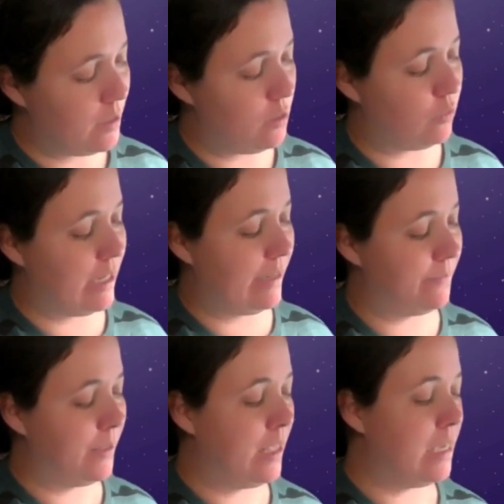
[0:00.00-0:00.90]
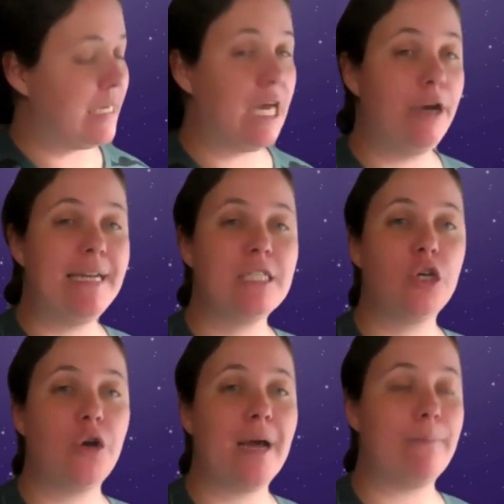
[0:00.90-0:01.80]
Okay, now I need to
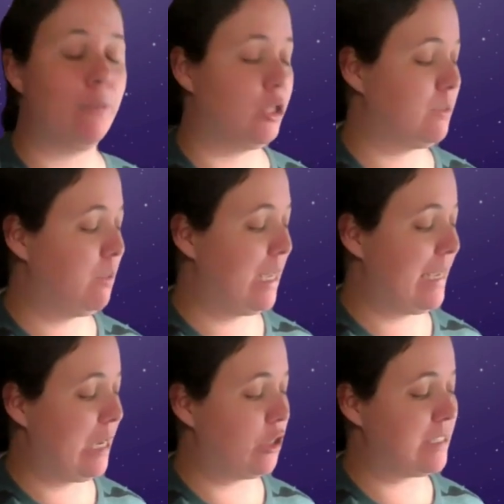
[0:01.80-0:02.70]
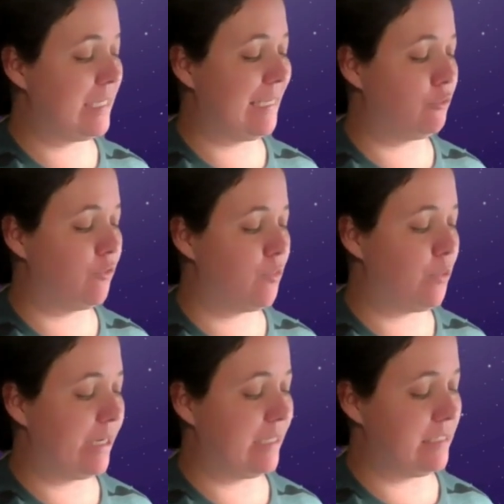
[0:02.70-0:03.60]
go and multiply out and get rid of the
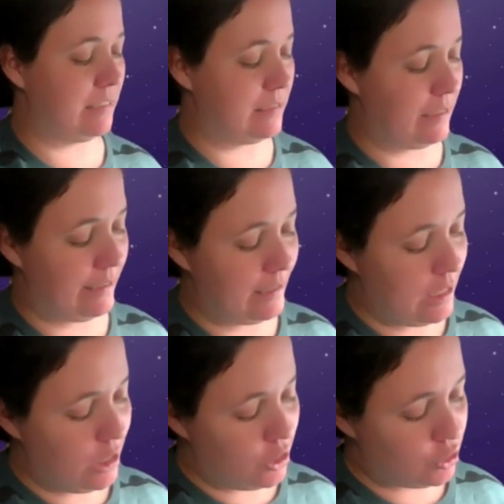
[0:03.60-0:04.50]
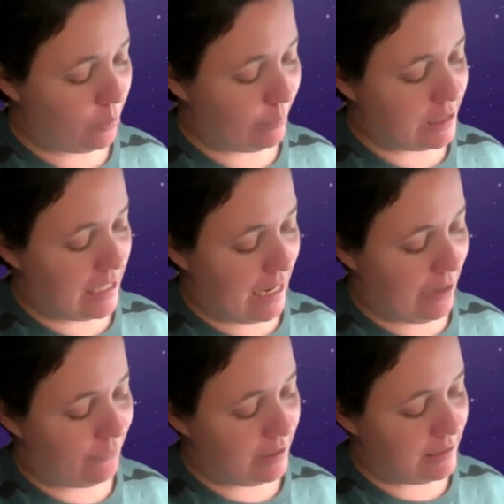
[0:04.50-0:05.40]
brackets inside. So I'm going to
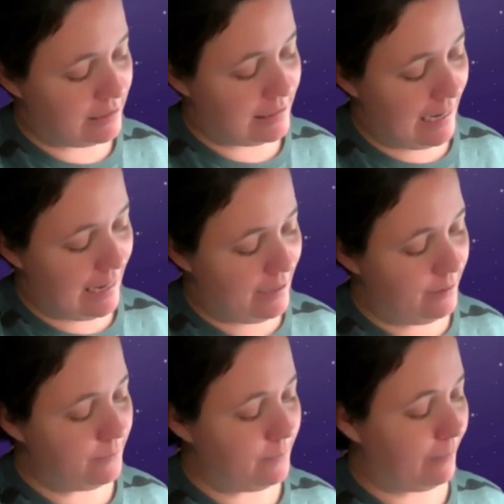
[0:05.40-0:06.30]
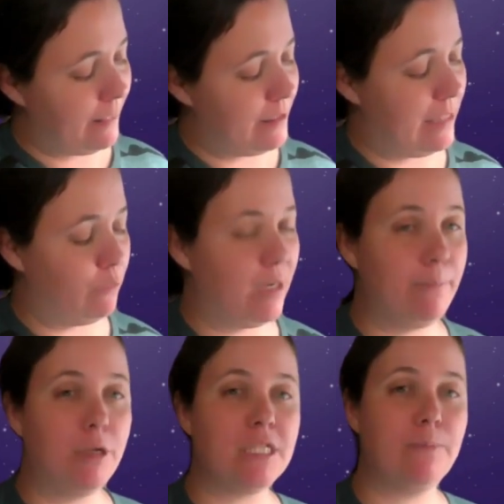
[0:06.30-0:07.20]
have 10. Then when I
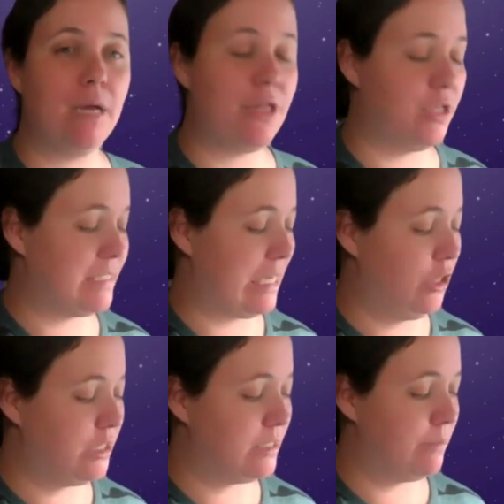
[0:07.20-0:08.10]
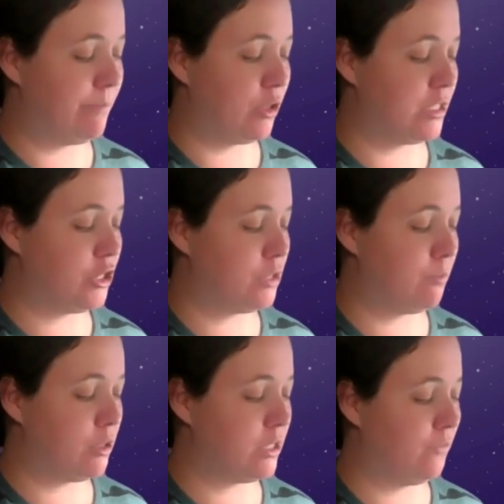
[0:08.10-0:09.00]
multiply this out, because it's just
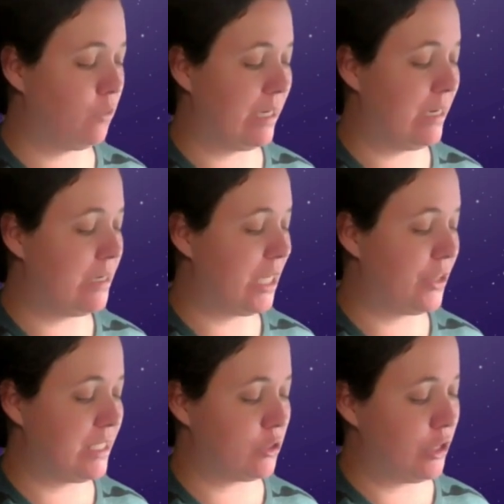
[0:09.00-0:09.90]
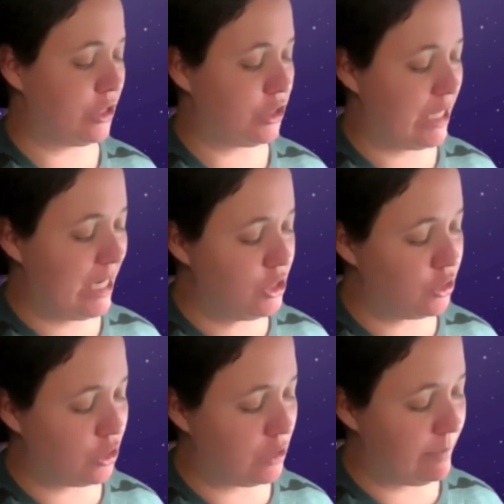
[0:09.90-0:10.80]
positive 1, nothing's going to change. So it's
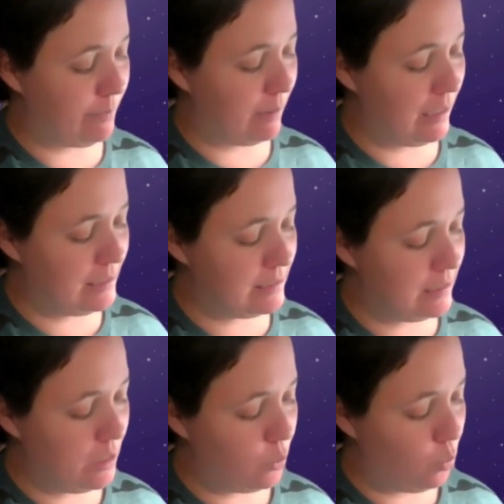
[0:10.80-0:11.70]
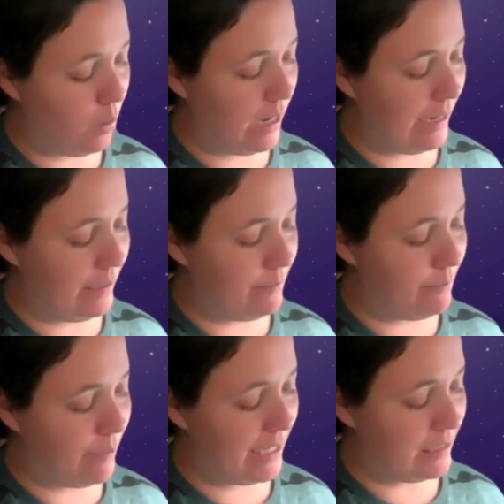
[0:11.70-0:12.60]
going to be plus y
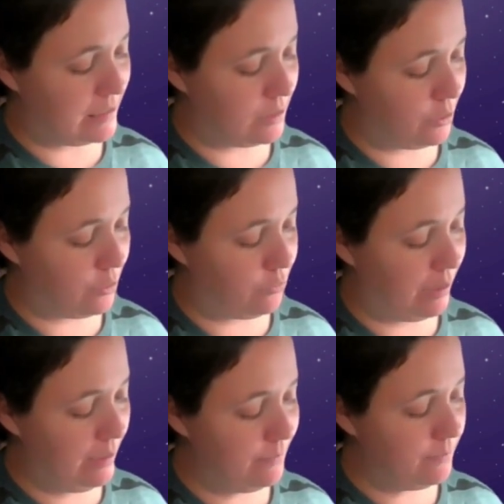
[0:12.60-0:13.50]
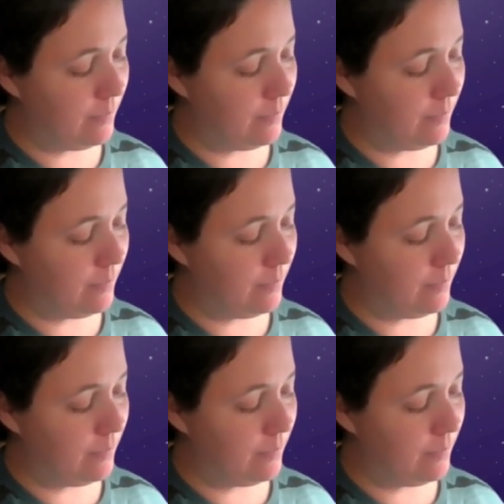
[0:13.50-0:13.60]
minus 3.